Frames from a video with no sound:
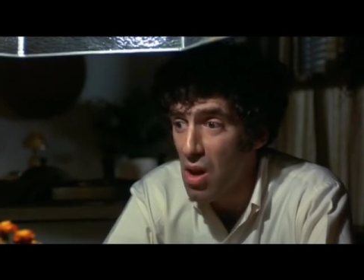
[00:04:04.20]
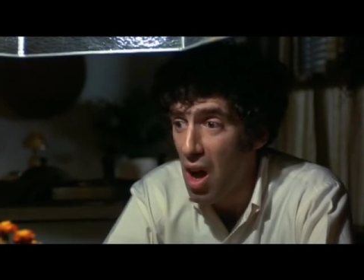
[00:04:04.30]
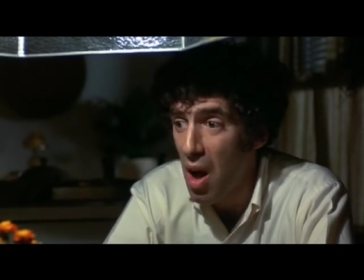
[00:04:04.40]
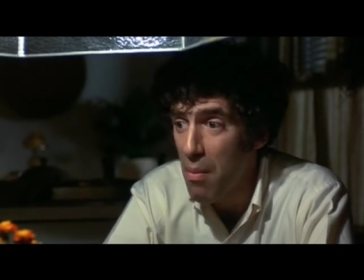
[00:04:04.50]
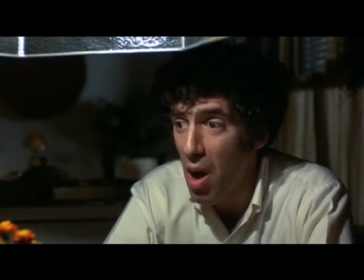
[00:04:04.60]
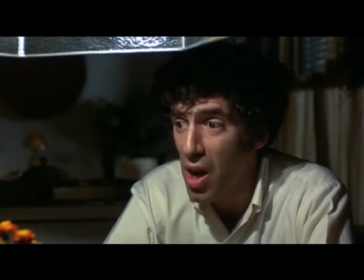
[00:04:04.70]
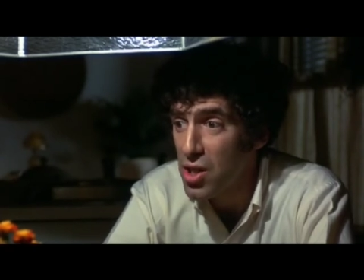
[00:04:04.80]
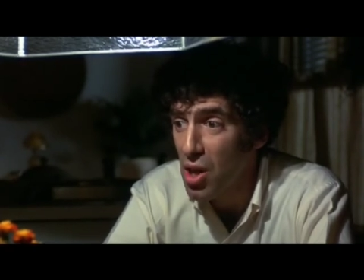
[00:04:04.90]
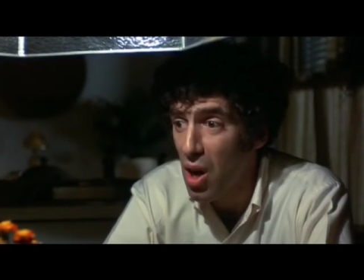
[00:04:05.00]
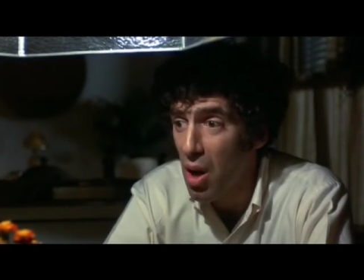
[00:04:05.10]
I got my
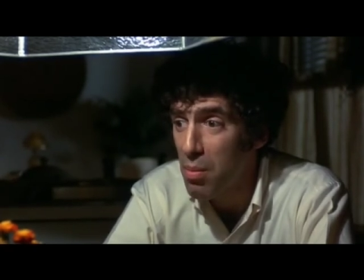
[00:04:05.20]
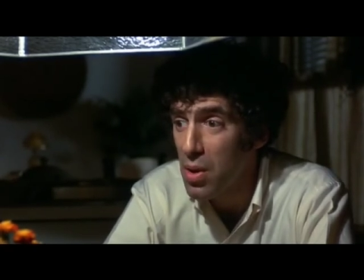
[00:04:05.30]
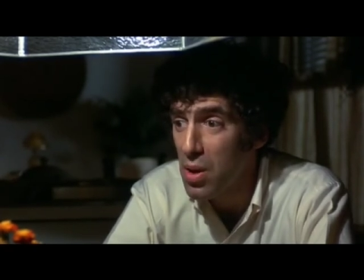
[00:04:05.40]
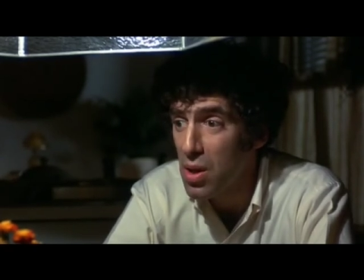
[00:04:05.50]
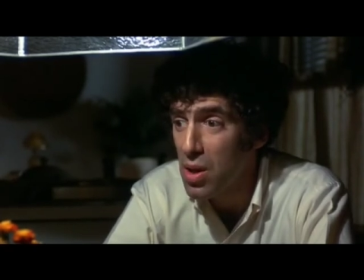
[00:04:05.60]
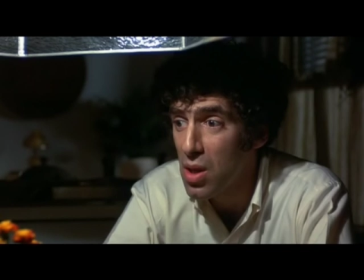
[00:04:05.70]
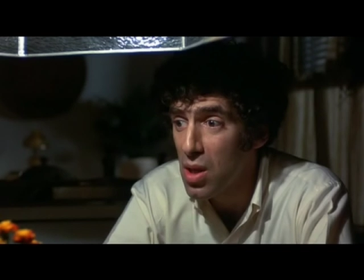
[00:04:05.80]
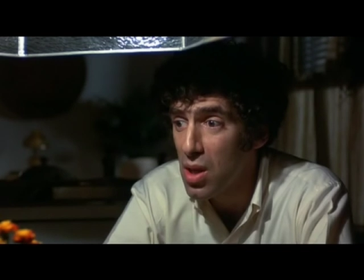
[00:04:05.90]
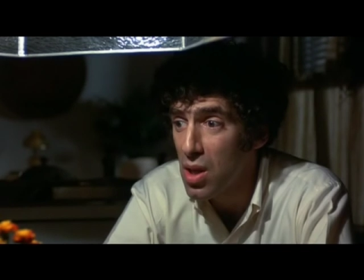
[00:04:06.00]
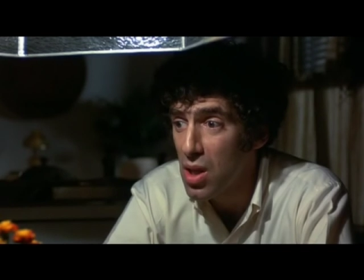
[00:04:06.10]
job.
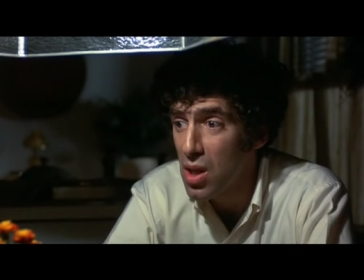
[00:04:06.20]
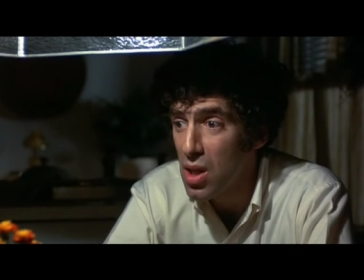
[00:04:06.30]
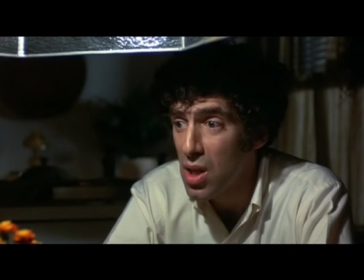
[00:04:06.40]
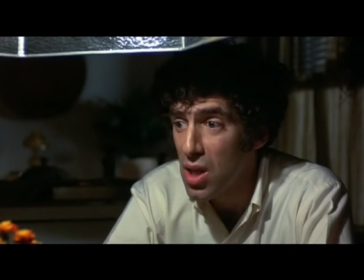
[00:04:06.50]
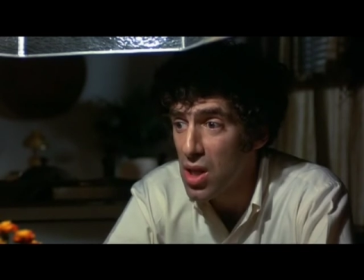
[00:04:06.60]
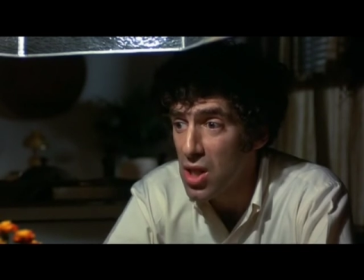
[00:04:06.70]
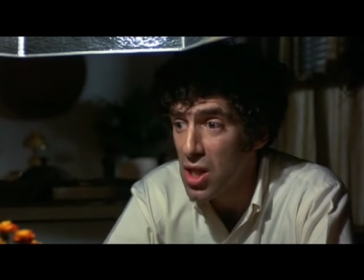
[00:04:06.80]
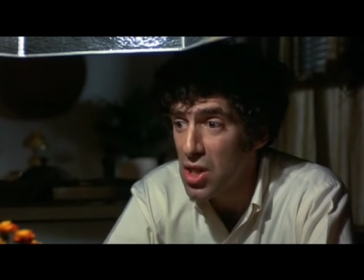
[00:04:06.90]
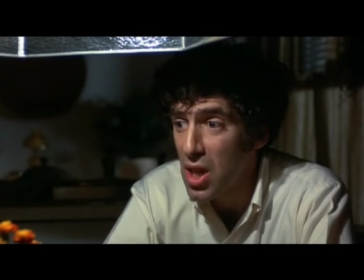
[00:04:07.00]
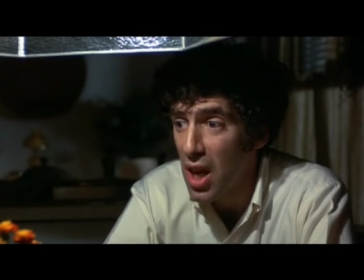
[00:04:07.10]
In
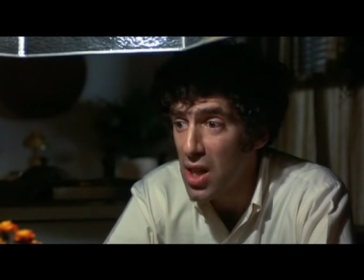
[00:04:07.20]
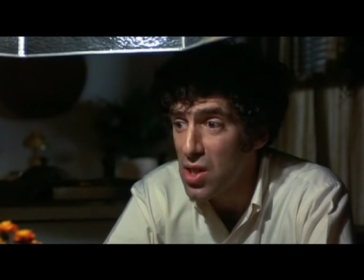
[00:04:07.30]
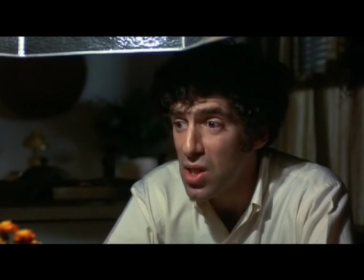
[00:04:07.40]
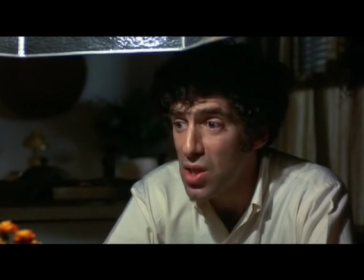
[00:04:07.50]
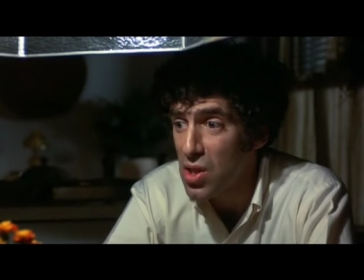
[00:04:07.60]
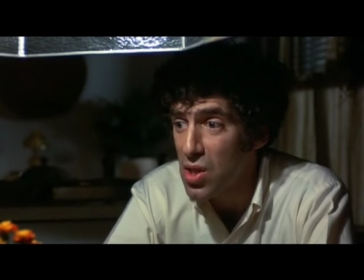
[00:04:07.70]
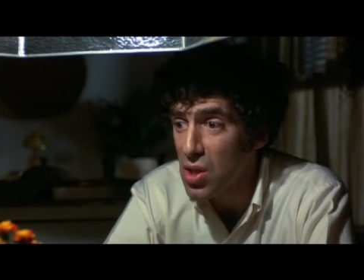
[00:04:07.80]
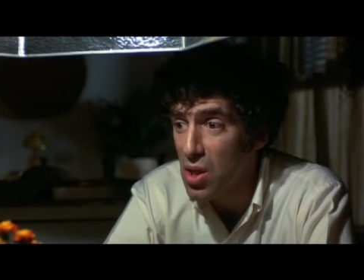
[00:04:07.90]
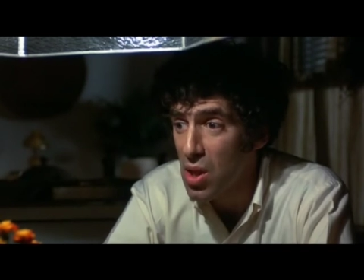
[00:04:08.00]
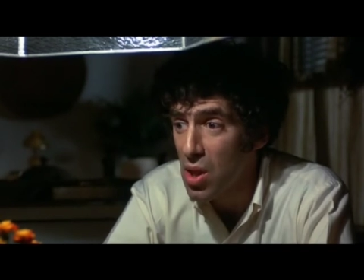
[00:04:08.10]
this case, it's
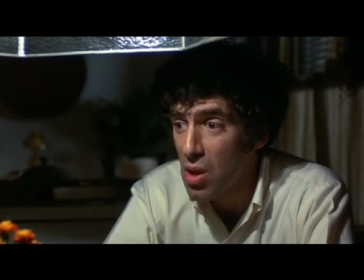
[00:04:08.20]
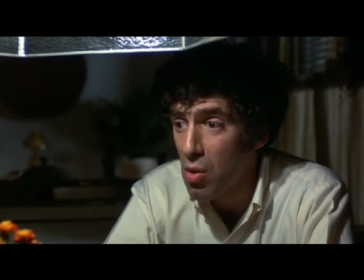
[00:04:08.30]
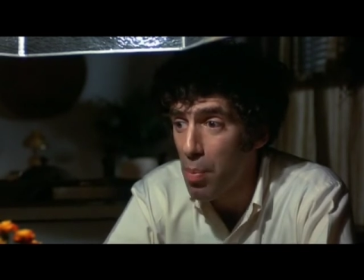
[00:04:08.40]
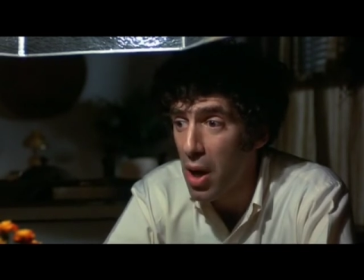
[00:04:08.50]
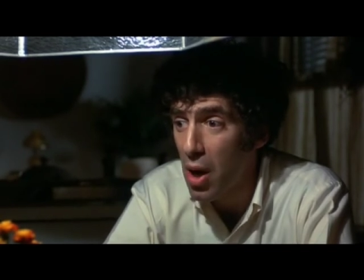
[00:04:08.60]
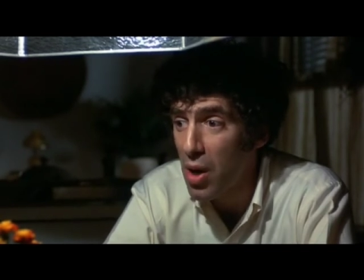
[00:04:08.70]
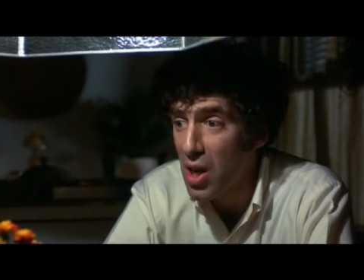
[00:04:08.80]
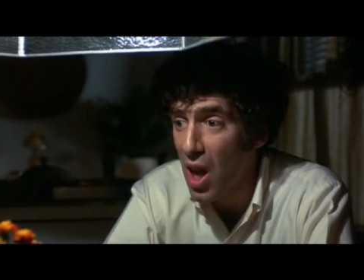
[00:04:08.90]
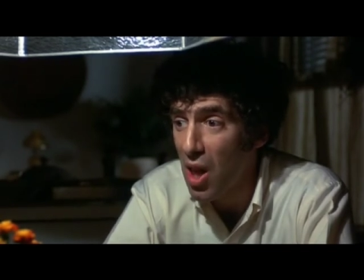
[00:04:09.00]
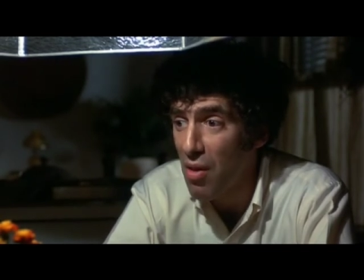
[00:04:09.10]
preparing
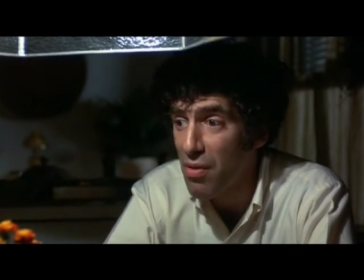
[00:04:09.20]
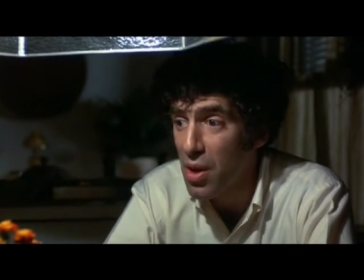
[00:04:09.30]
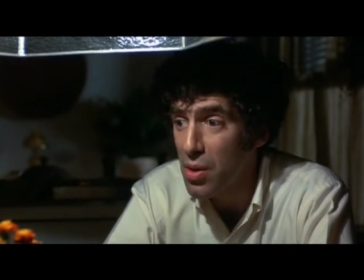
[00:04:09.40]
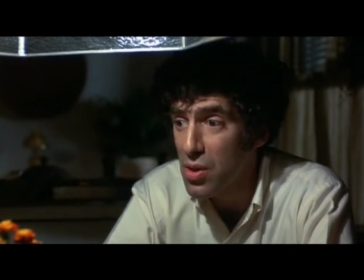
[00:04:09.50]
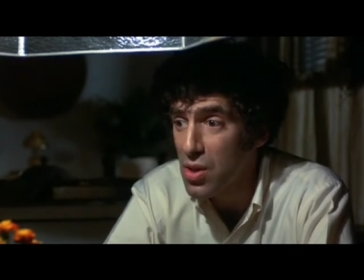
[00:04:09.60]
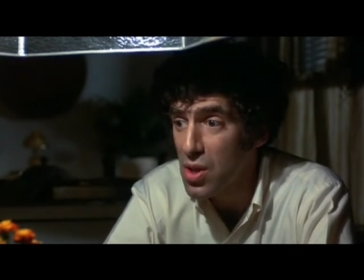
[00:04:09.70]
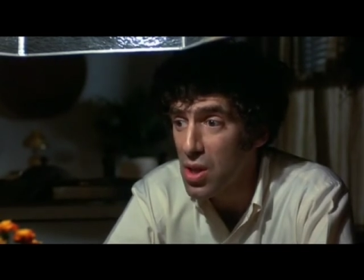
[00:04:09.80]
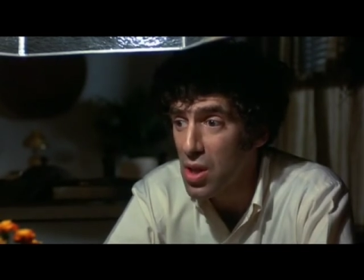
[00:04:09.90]
telephones.